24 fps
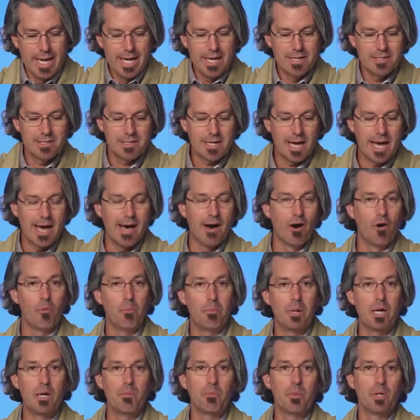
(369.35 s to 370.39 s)
is to
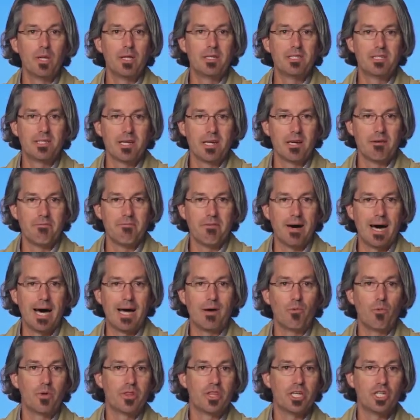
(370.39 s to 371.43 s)
help people
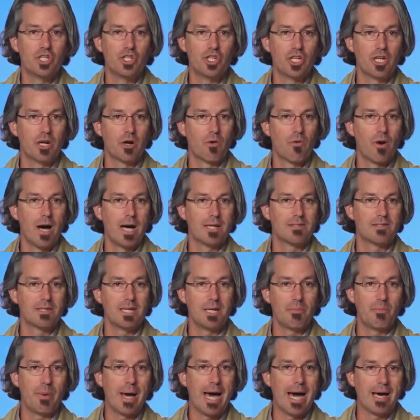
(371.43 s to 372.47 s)
identify with the
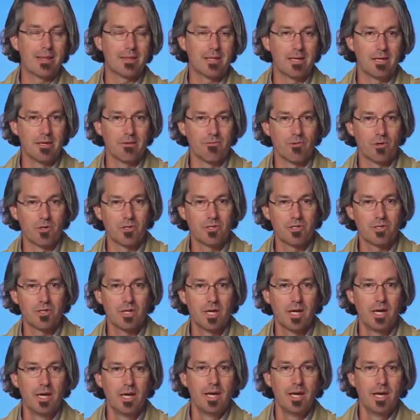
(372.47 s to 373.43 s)
generosity path givers.